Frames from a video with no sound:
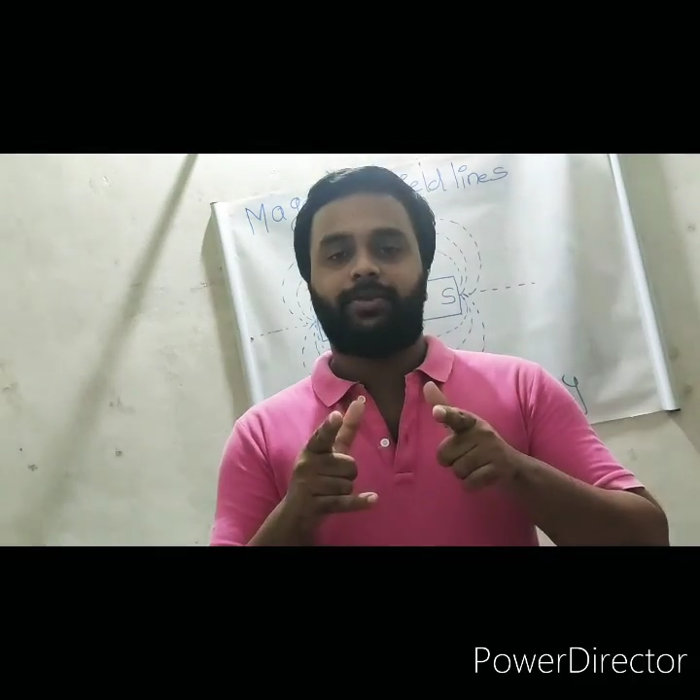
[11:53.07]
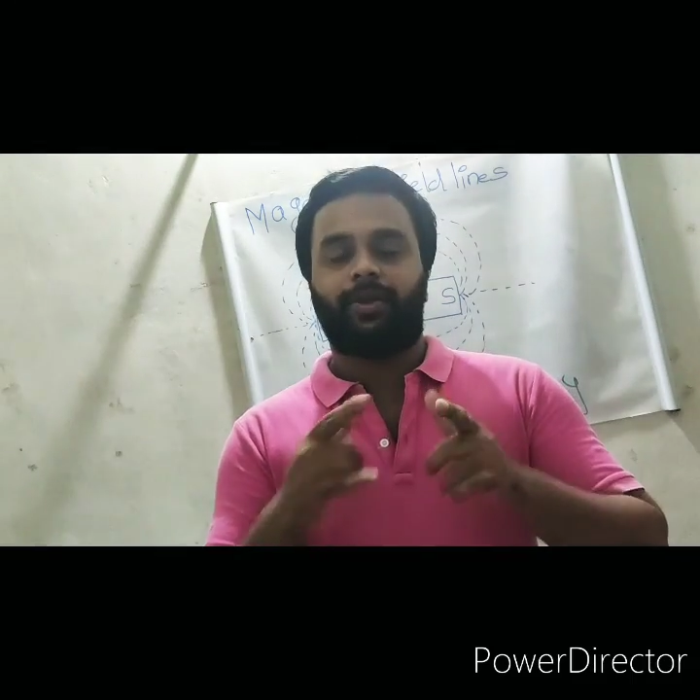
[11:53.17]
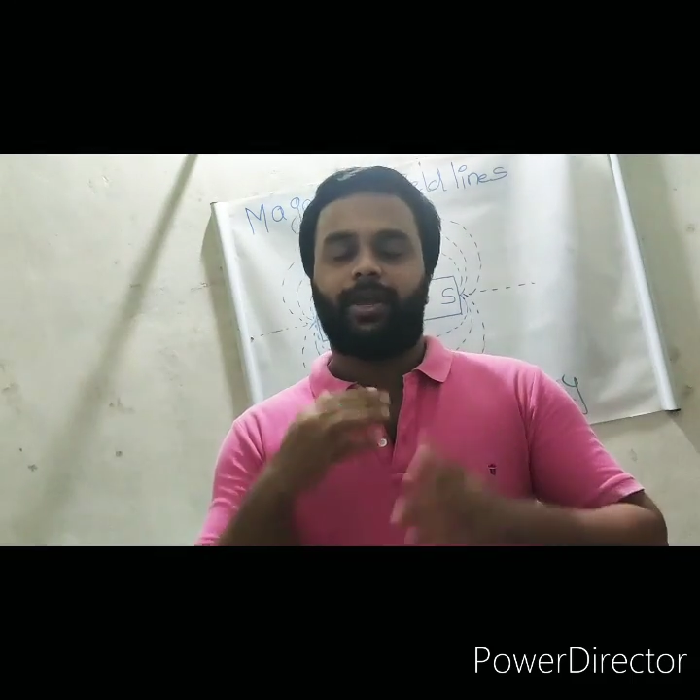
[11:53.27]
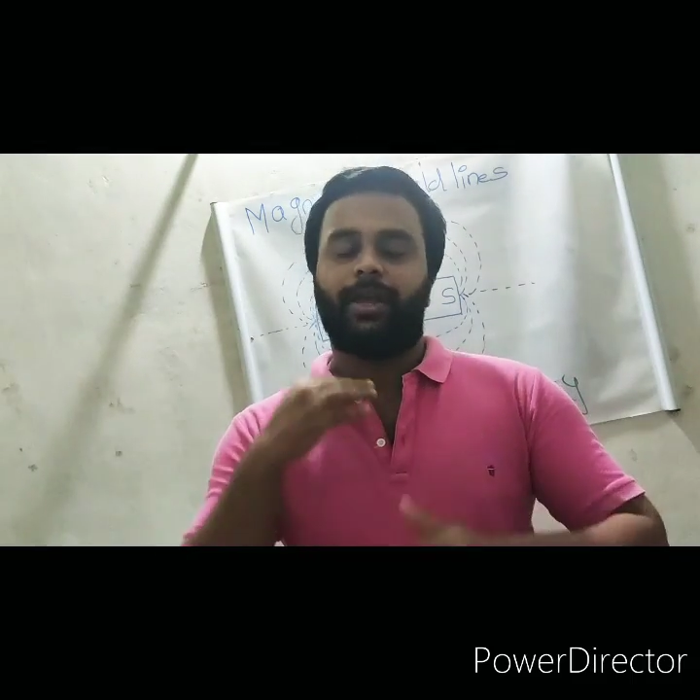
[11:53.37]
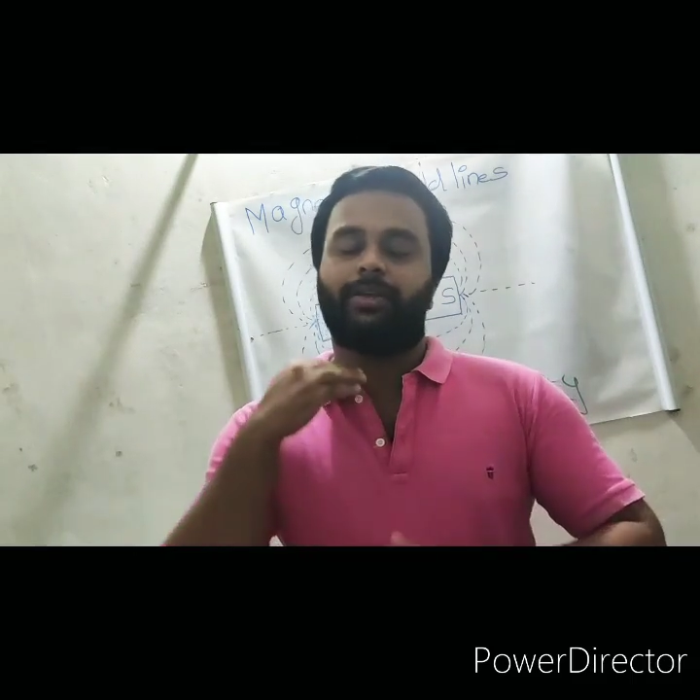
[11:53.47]

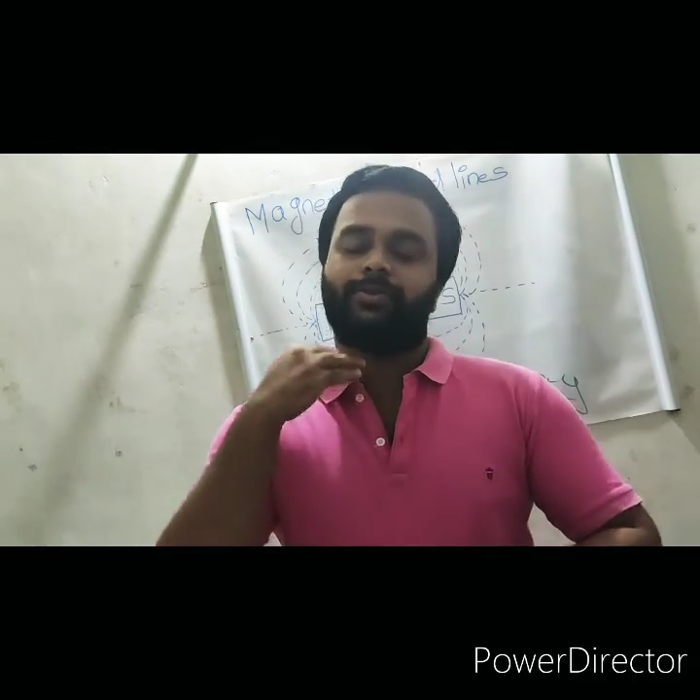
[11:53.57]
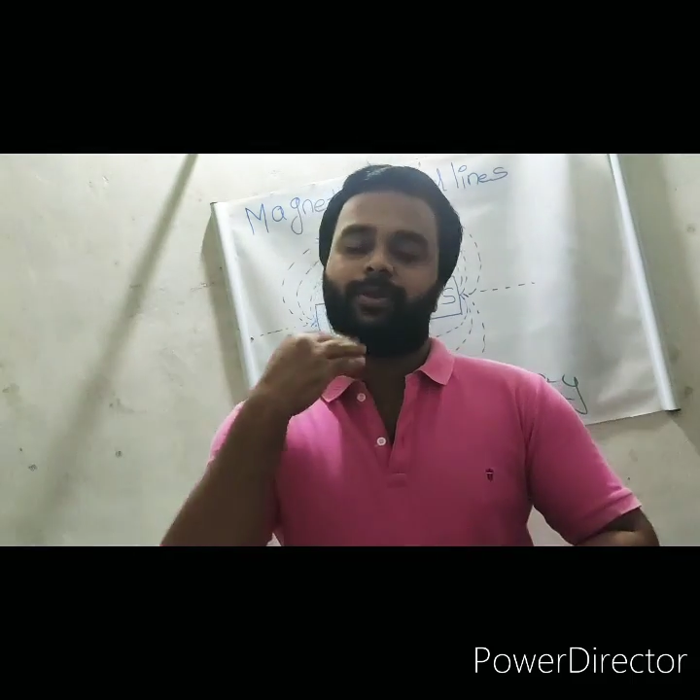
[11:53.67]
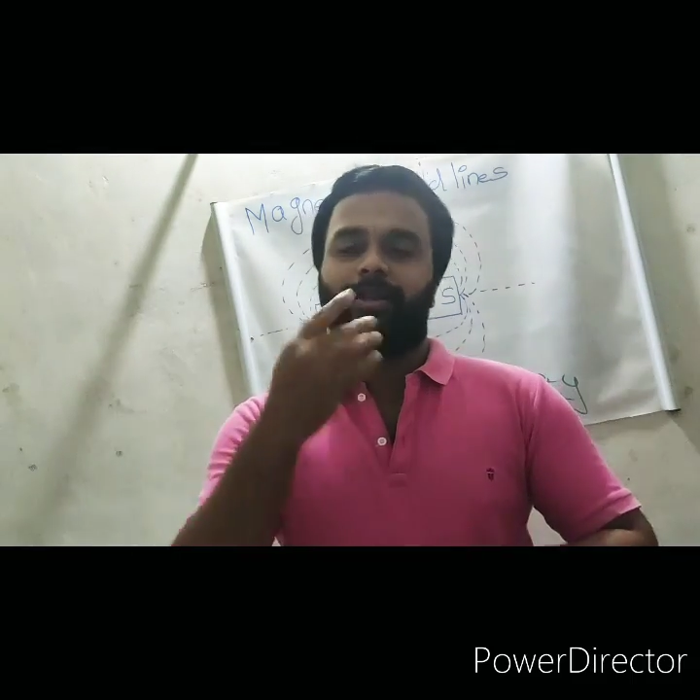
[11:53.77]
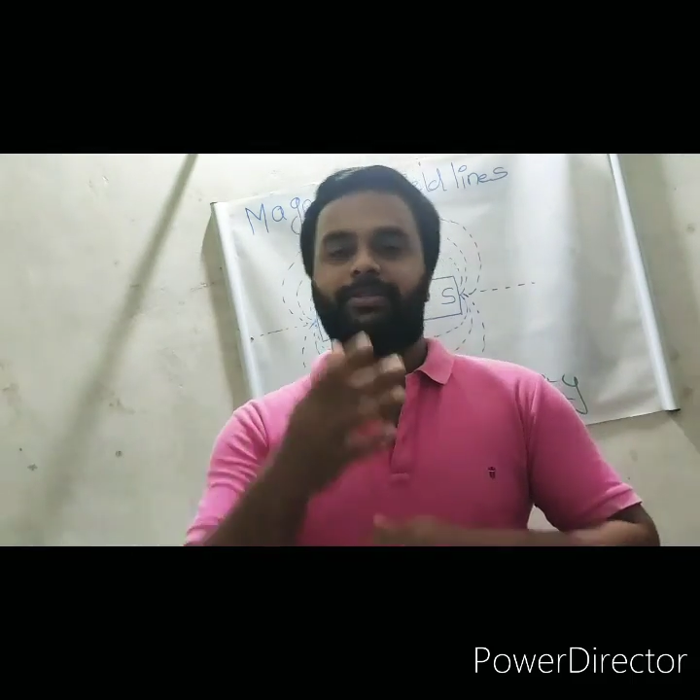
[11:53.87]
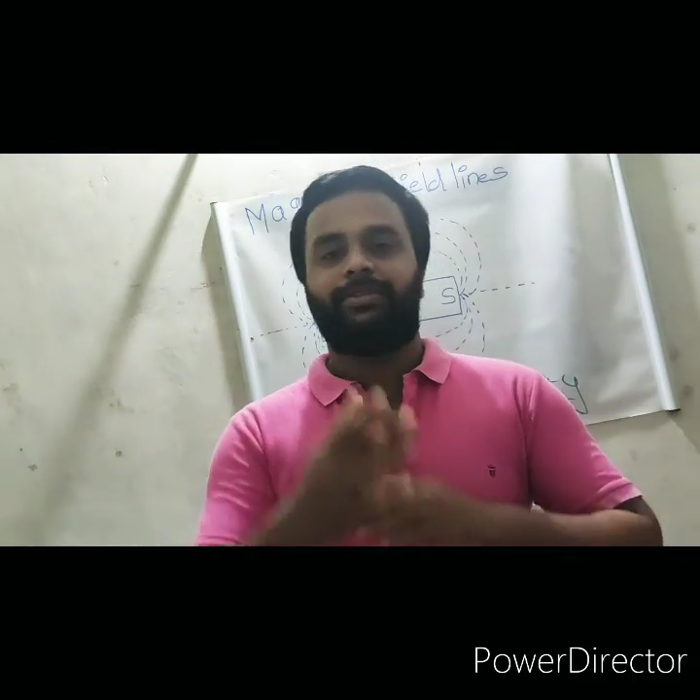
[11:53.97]
Okay,
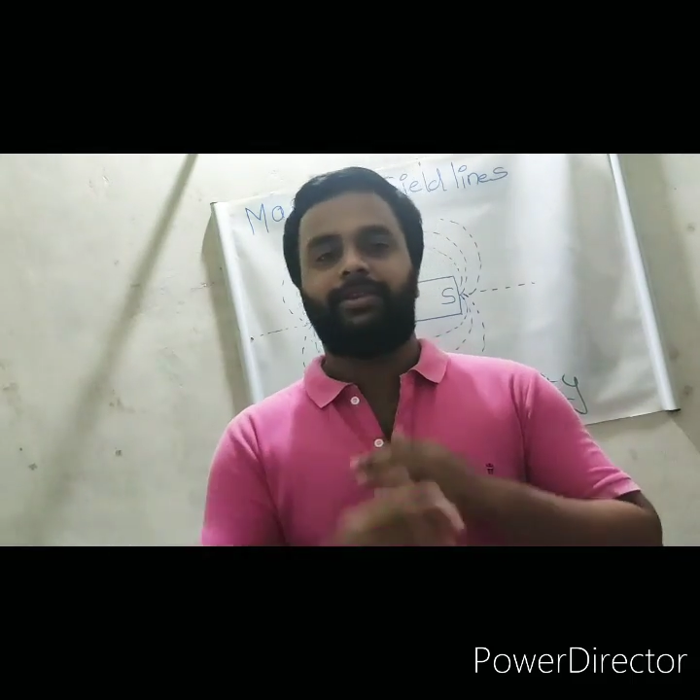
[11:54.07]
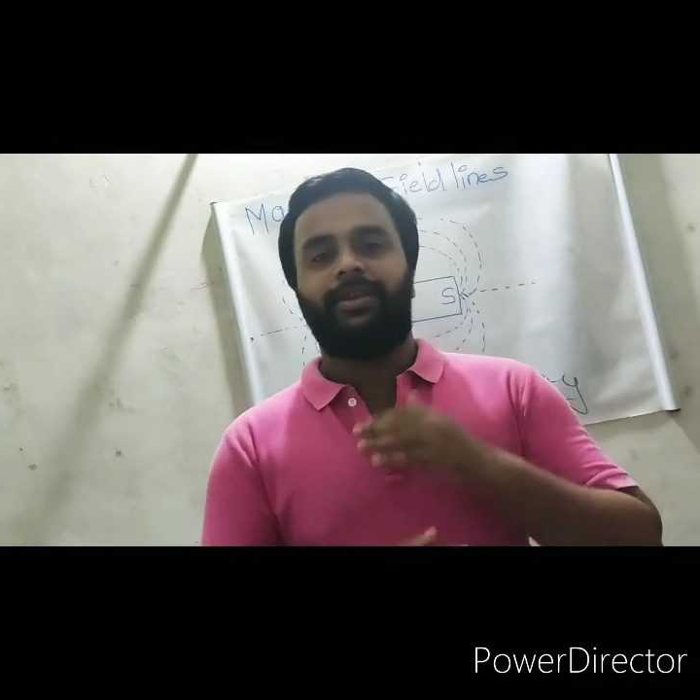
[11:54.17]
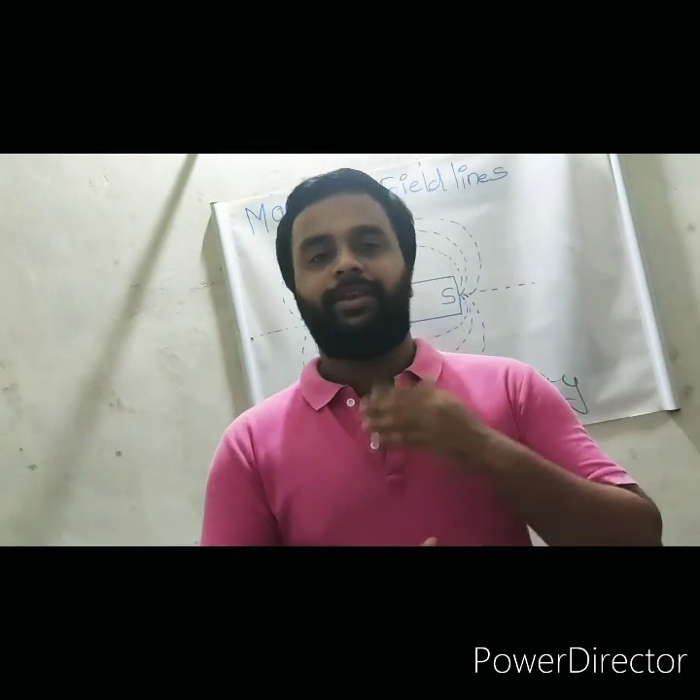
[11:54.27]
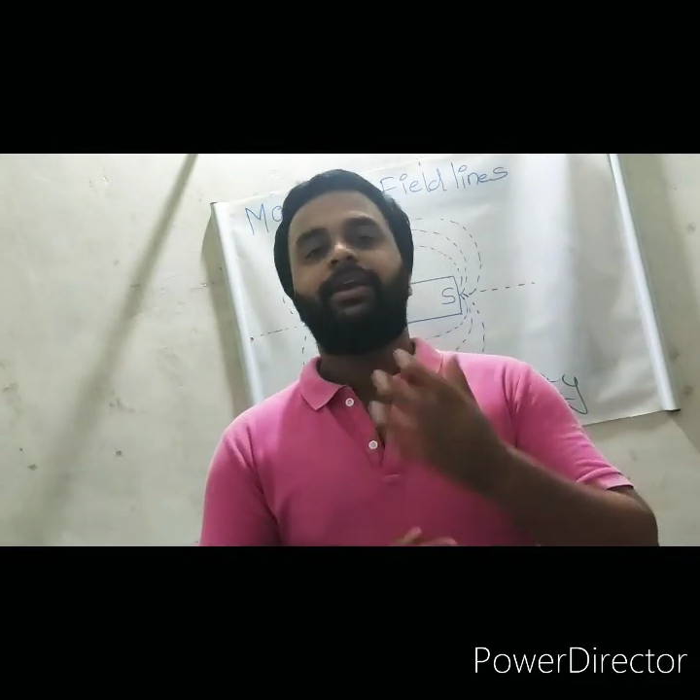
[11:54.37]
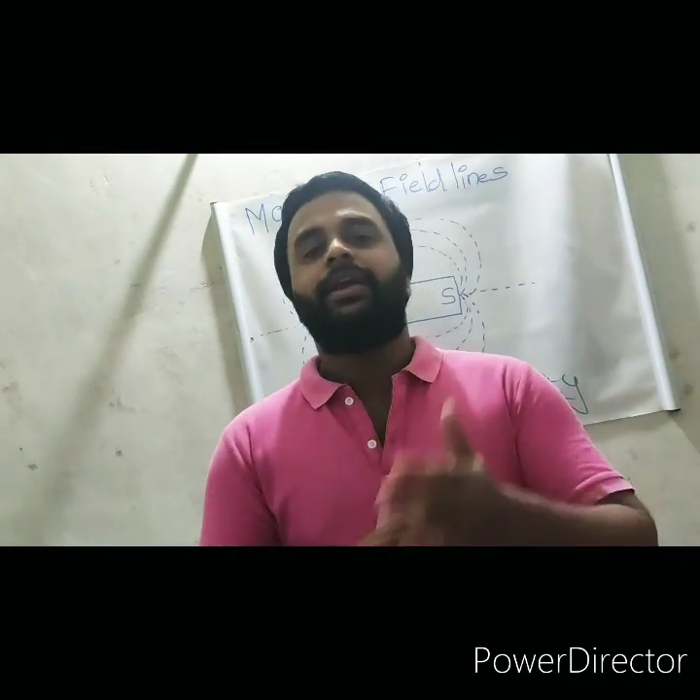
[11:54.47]
so let's
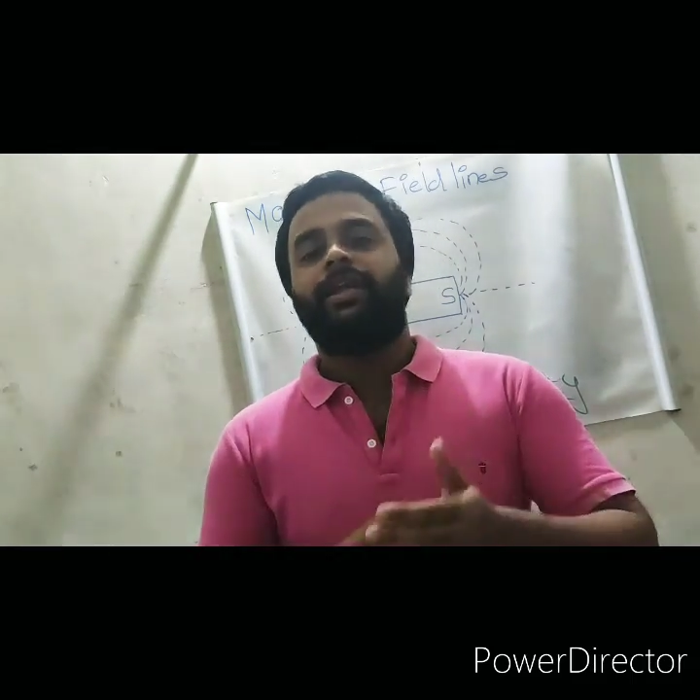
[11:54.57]
see